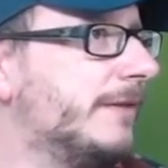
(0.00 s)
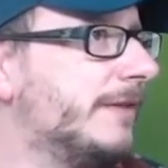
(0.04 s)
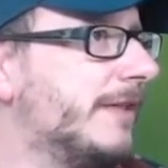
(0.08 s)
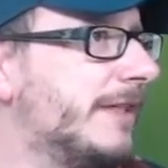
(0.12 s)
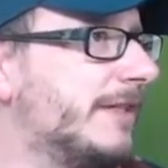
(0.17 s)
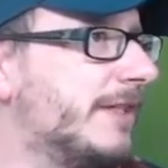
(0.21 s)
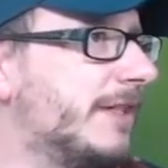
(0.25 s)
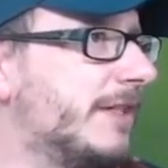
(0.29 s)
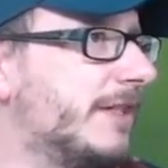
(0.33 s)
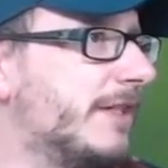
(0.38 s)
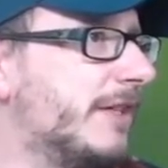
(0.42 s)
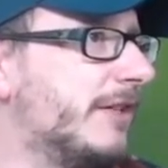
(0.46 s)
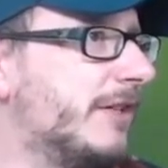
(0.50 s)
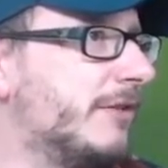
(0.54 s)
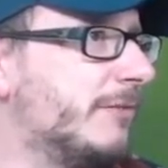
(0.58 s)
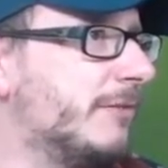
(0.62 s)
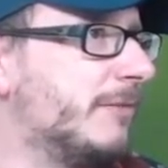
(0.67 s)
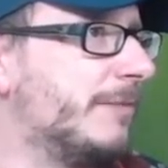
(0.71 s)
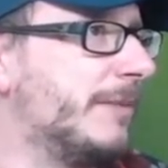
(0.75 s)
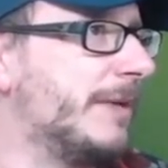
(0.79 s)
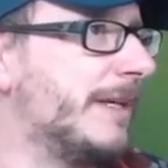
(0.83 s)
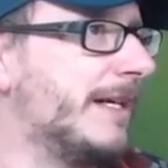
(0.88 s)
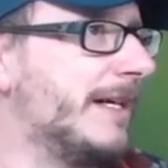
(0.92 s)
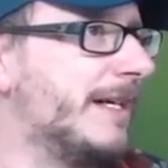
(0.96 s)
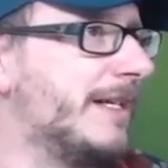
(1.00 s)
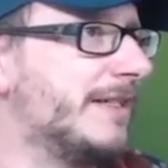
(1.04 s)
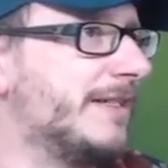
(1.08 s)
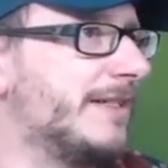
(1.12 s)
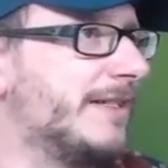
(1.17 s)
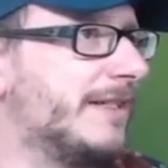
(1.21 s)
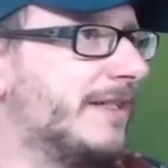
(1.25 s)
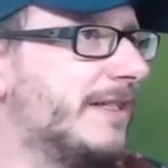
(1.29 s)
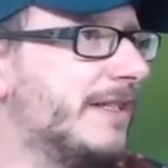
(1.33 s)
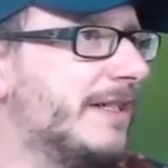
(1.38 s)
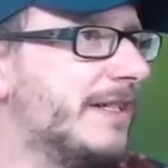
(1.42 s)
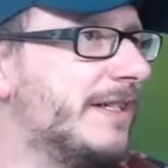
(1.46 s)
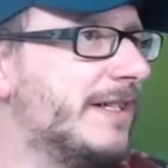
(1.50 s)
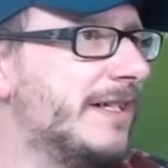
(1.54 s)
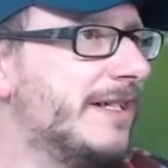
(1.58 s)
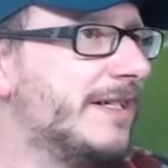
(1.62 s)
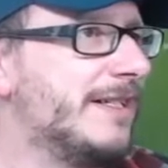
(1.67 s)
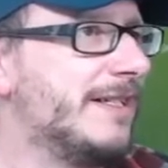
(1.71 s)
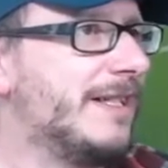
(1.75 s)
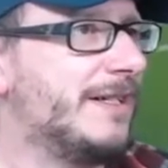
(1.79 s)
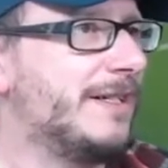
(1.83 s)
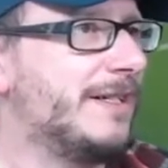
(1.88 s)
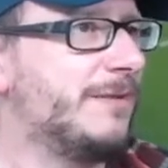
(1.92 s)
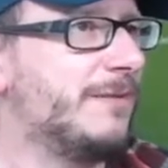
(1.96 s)
That's a terrible pass.
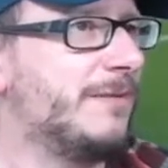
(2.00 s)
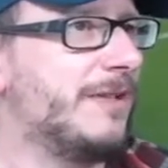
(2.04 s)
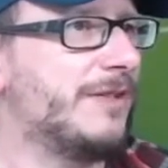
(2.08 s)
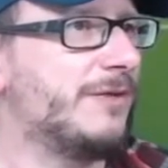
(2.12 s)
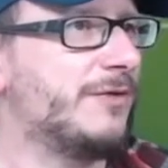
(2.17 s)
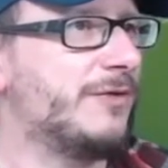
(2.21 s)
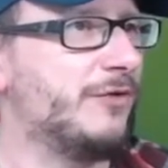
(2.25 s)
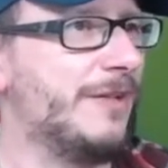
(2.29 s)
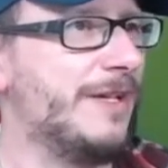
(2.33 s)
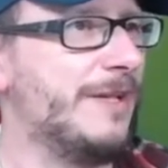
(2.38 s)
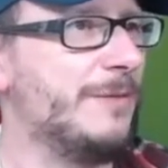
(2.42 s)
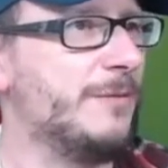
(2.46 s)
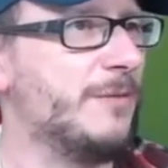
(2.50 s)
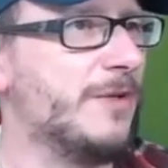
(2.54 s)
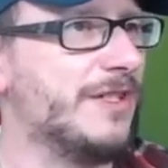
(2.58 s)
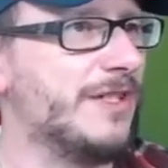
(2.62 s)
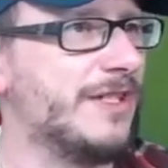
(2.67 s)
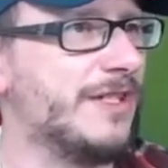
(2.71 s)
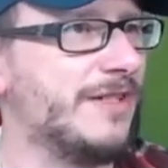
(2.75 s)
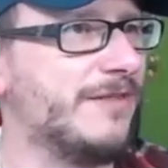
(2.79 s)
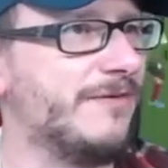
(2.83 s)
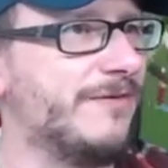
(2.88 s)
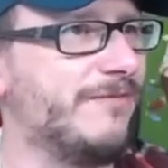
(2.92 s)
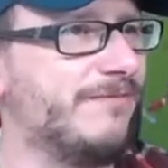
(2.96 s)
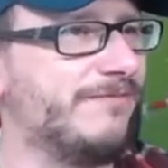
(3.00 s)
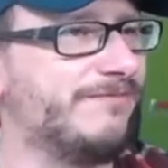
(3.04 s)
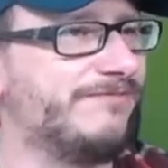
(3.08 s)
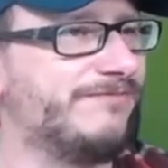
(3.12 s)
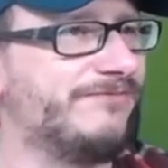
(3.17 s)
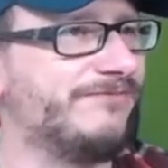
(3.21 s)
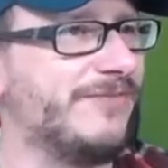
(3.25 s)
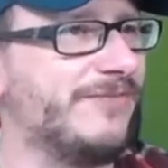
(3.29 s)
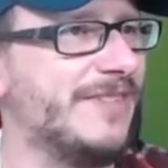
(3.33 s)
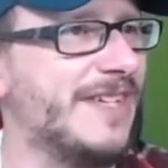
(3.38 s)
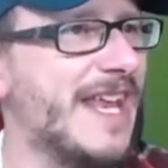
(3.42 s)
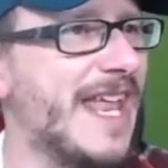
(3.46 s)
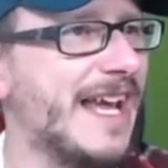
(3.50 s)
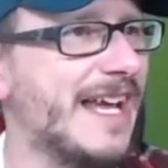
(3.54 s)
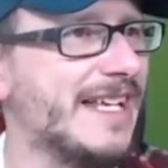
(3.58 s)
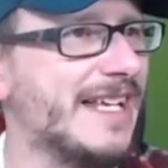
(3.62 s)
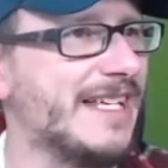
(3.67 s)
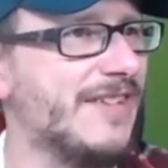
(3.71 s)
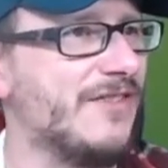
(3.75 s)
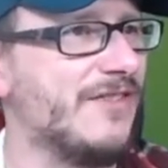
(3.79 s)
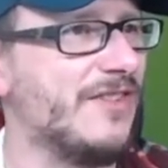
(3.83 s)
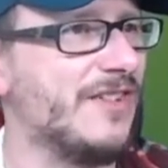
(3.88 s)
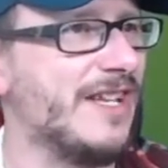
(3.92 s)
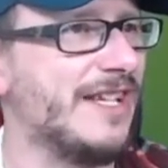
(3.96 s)
That's that's Greenwood's
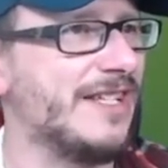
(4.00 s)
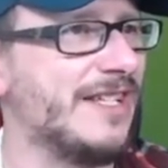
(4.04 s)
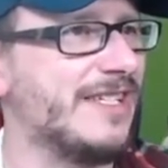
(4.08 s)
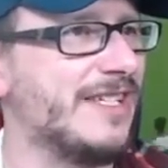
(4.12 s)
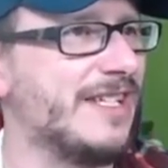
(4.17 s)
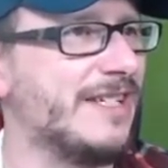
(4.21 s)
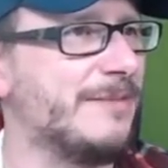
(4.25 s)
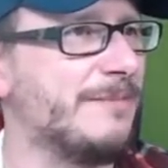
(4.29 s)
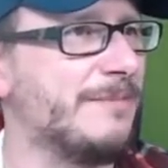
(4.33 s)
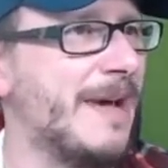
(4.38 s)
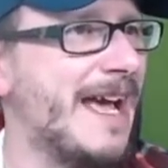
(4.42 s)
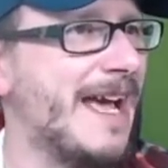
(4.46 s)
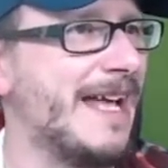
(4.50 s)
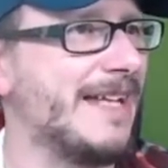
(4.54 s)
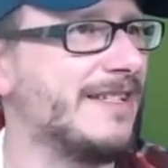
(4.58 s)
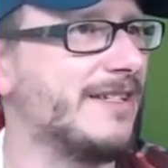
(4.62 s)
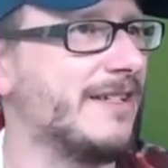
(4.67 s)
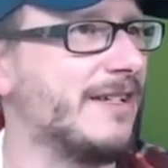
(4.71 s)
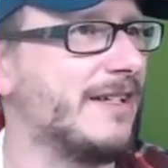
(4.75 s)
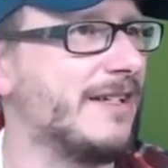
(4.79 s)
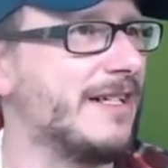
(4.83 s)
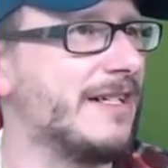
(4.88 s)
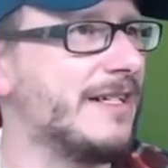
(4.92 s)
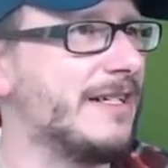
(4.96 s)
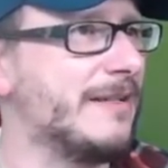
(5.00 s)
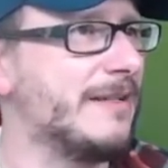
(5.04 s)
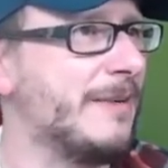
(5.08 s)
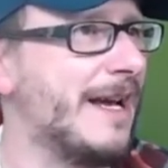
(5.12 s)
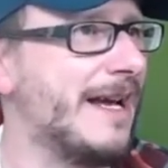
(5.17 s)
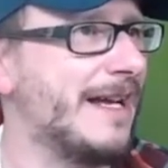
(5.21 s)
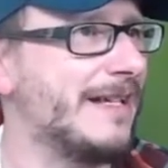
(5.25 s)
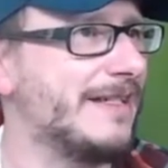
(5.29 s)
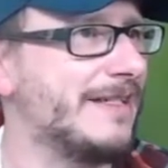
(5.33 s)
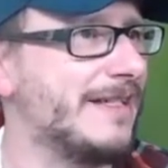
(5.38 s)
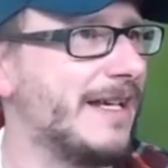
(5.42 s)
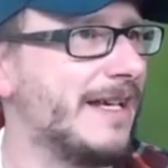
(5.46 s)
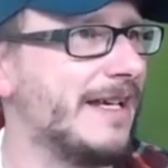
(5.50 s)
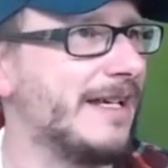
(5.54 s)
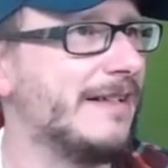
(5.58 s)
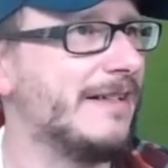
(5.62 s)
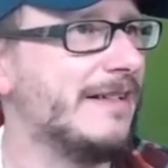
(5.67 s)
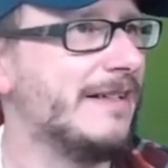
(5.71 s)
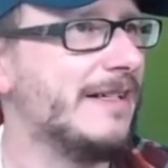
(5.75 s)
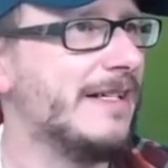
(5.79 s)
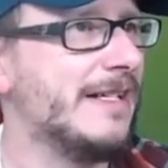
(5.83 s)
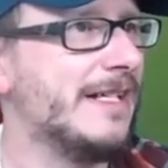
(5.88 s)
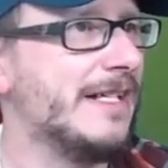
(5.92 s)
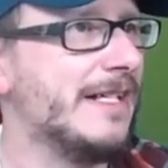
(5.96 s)
negative. That's his bad side. This is passing.
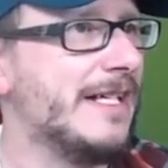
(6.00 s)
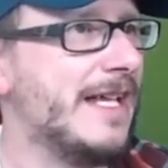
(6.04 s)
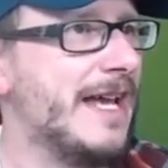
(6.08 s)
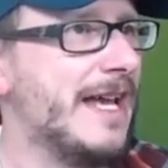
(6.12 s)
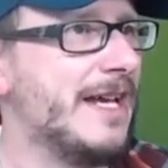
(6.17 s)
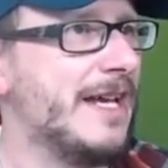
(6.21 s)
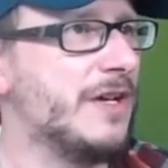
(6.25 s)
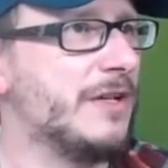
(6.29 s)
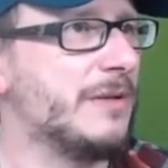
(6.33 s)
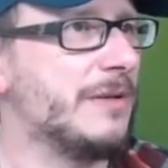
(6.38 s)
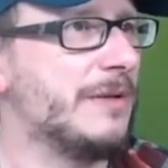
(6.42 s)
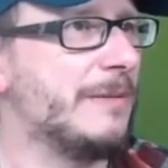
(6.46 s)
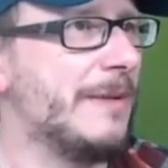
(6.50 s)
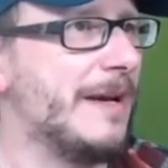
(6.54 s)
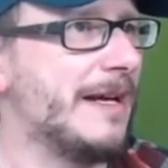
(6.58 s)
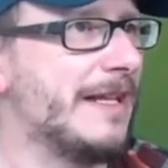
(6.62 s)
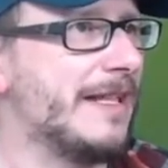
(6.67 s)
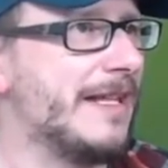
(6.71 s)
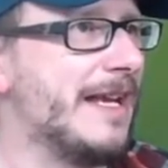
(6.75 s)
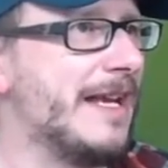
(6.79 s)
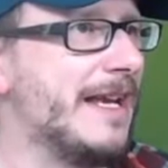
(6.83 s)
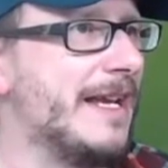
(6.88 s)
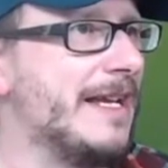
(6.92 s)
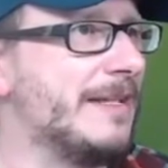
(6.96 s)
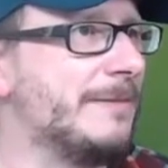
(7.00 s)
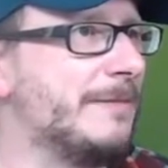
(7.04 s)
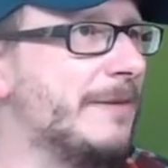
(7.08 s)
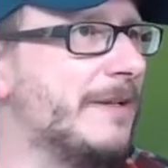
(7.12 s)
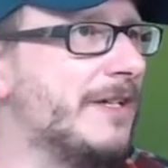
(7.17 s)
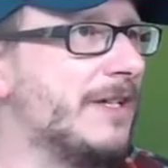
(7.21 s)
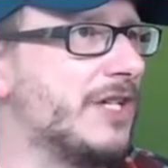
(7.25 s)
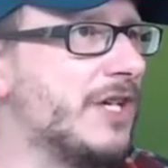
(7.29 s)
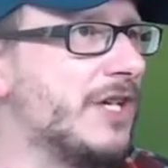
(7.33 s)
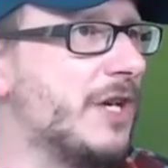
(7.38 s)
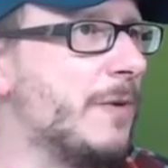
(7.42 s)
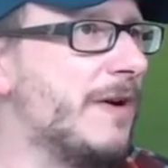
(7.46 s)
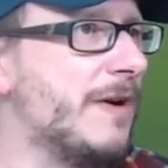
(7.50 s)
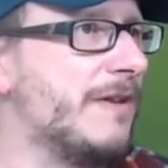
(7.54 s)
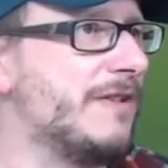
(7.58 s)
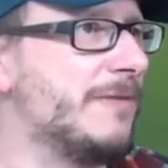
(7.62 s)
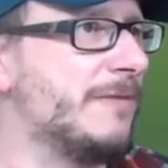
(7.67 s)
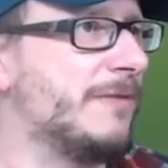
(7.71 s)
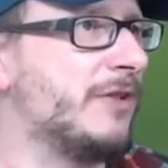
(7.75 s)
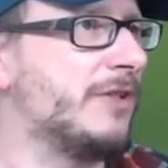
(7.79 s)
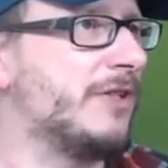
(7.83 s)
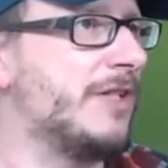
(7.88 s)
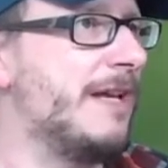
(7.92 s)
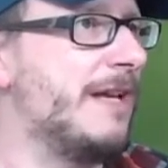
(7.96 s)
Yeah, he knows where the back of the net is, but he doesn't know where
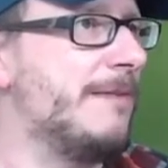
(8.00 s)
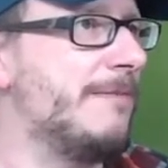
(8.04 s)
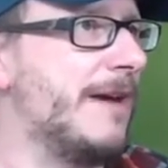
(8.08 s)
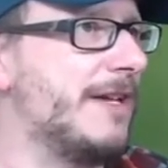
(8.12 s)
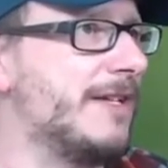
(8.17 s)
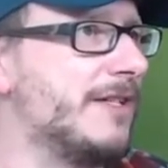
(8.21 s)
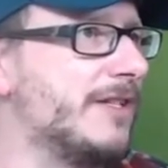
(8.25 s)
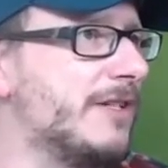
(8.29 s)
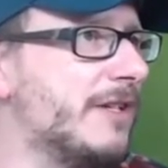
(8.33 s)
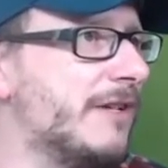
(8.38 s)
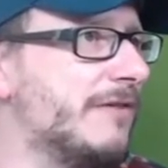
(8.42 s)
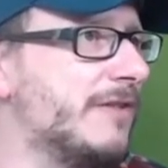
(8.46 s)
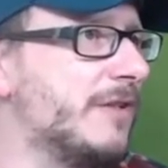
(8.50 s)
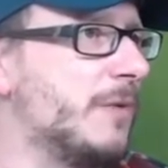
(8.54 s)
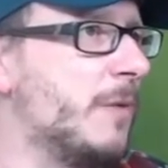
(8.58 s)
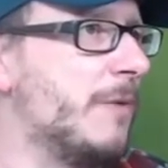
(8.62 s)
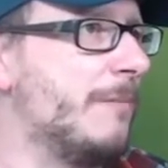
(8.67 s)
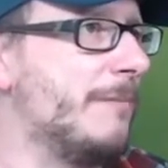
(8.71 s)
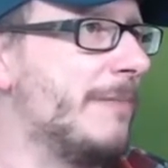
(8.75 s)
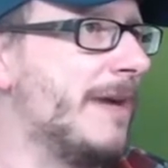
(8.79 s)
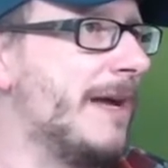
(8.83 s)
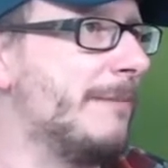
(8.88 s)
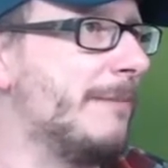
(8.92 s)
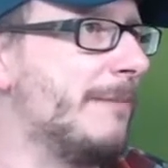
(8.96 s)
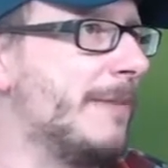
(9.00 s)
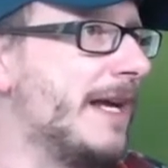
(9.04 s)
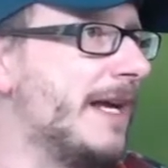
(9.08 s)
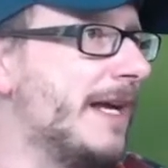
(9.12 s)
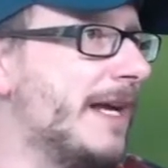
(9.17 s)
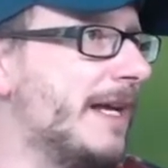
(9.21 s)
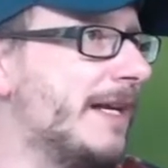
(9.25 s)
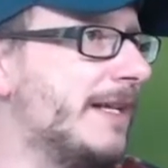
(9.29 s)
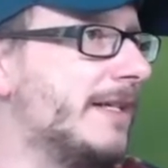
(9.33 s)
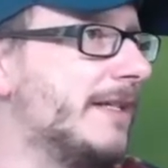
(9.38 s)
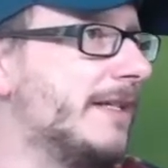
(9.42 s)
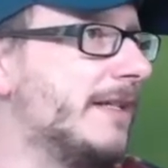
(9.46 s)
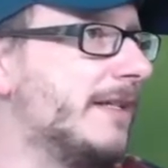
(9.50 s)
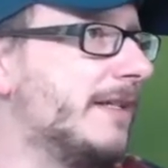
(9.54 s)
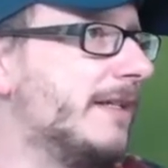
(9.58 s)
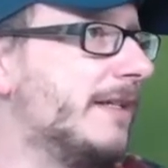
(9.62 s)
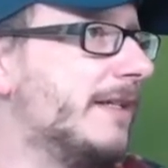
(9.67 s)
his teammates are. He's a one-man band.